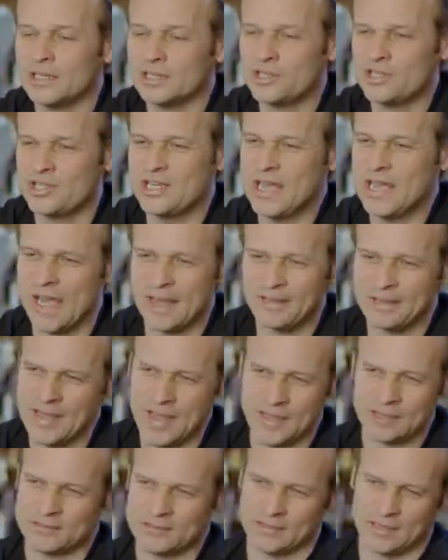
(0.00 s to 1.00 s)
She had
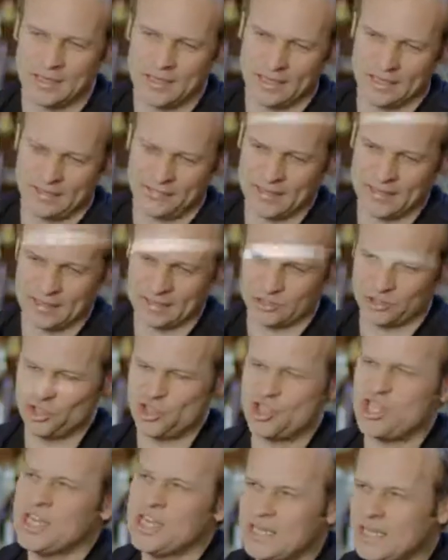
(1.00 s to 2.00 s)
that that
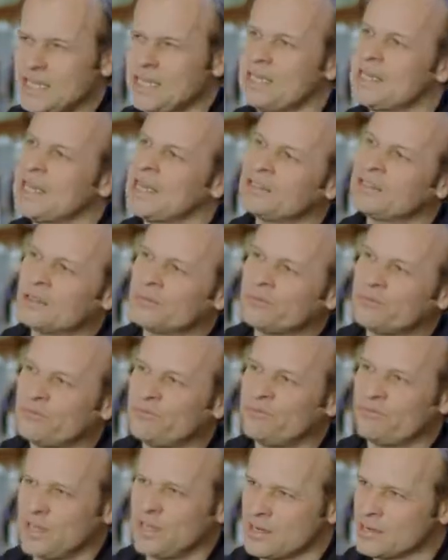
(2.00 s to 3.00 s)
cheeky kind of
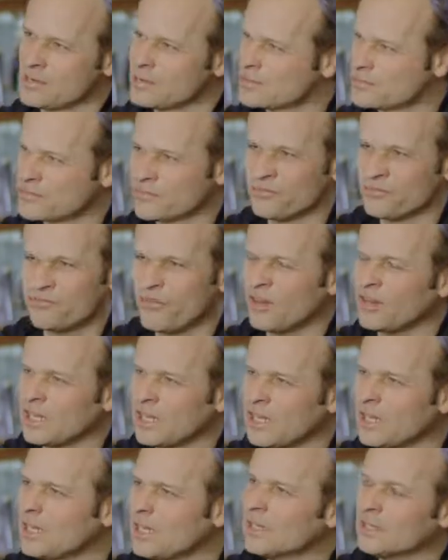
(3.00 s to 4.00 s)
fierce,
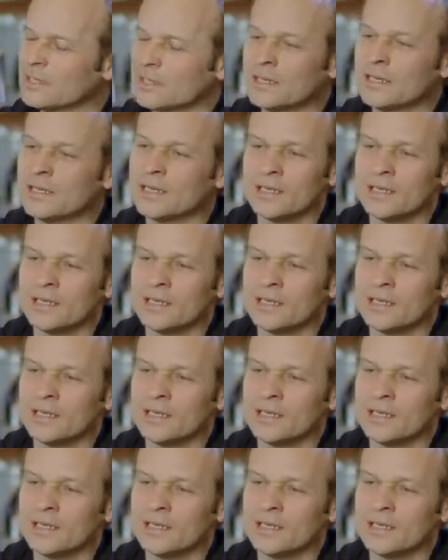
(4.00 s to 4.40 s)
funny mm-hmm.